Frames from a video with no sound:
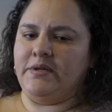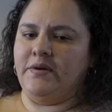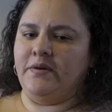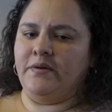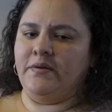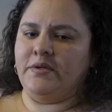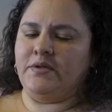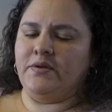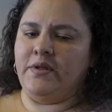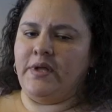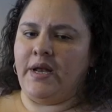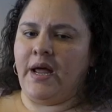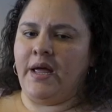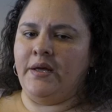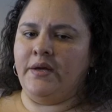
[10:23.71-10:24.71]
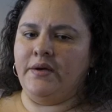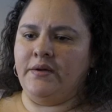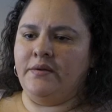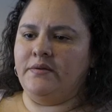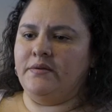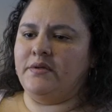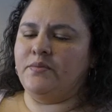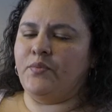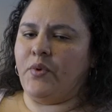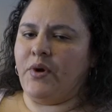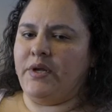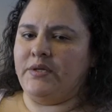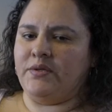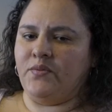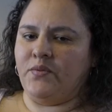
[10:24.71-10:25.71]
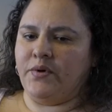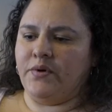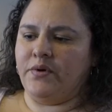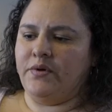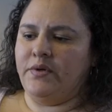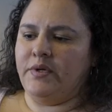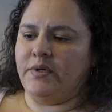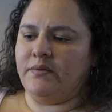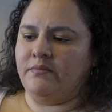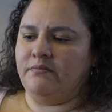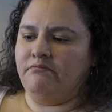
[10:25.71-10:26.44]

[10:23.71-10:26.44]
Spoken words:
you know, so that I could spread his word and